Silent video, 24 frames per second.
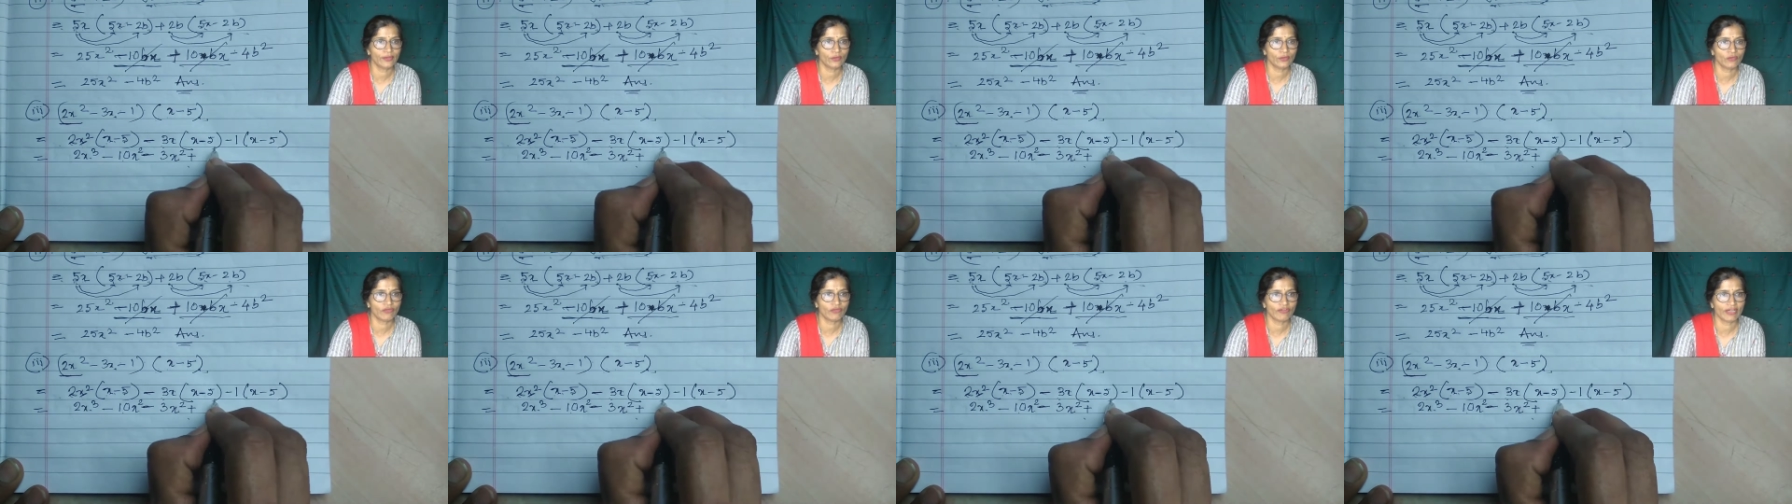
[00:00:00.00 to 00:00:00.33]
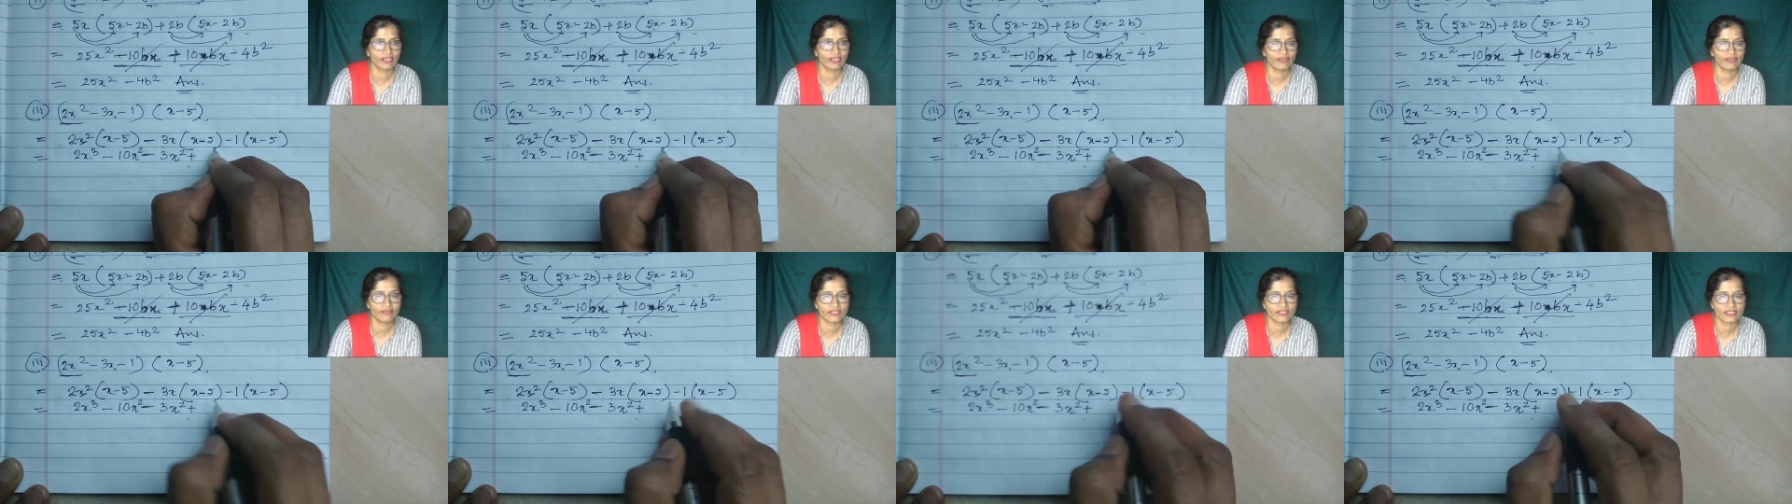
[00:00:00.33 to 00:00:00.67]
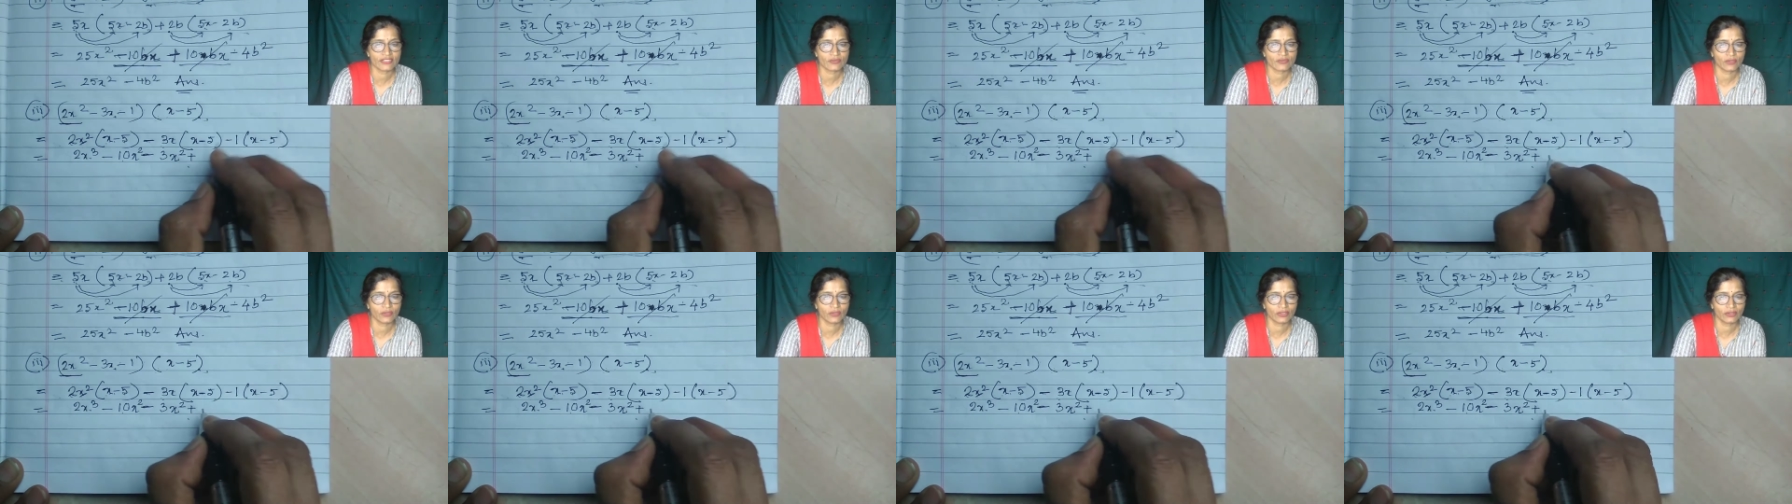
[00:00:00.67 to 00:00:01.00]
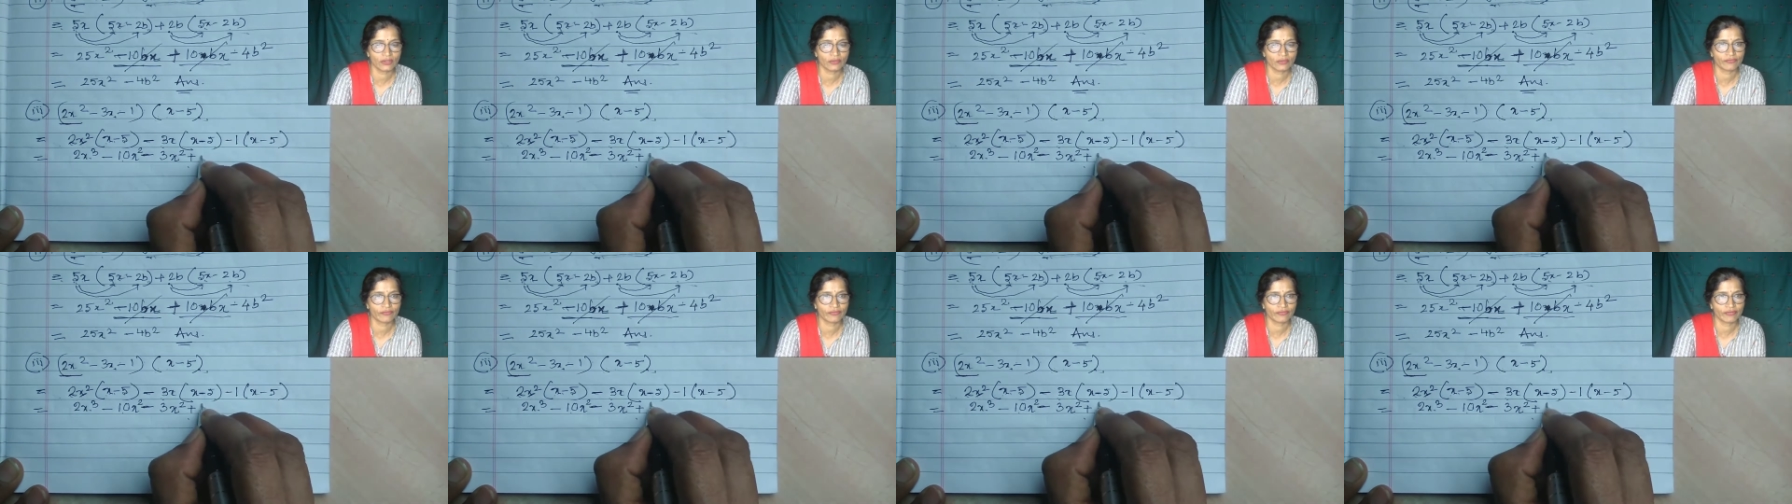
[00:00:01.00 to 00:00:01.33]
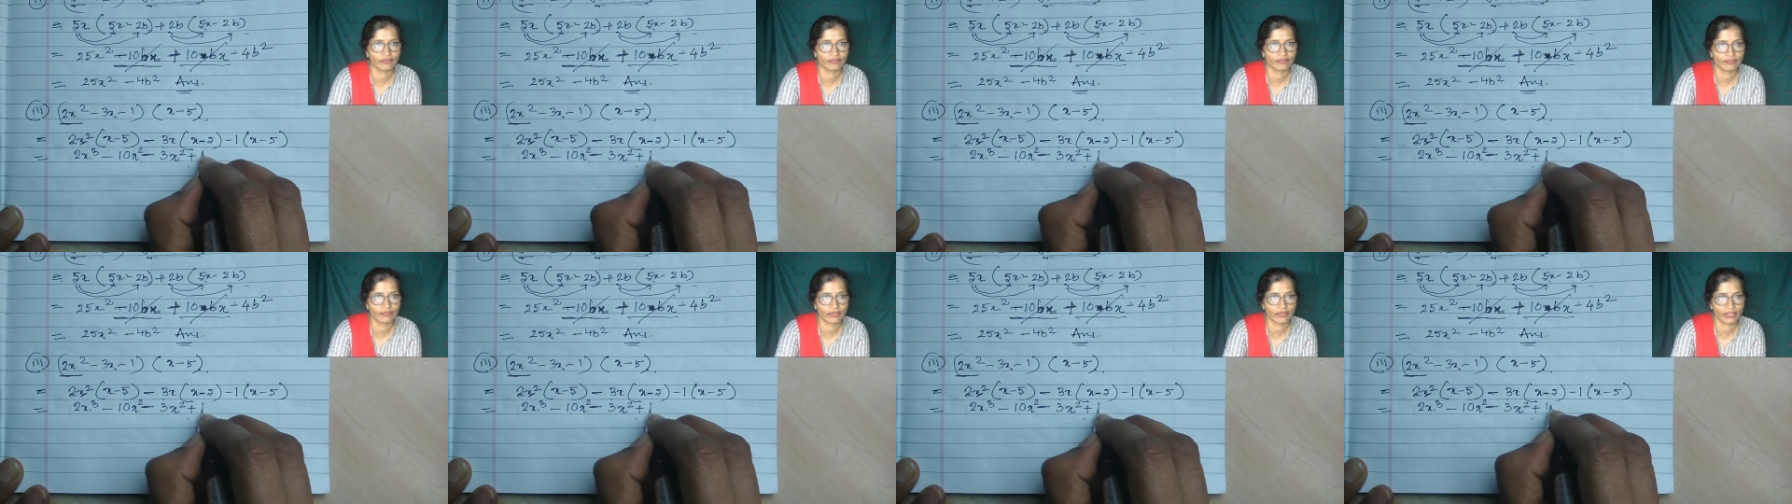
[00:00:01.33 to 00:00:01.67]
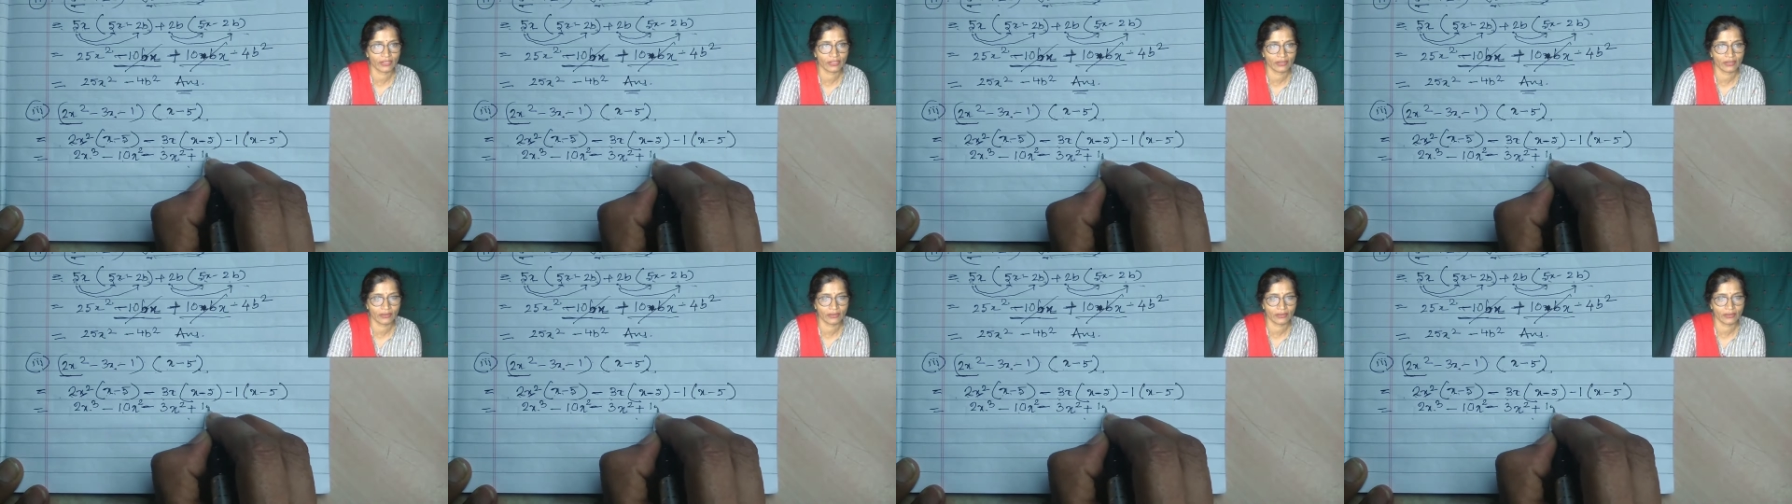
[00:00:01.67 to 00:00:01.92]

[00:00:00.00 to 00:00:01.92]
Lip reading: 5 is what? 15.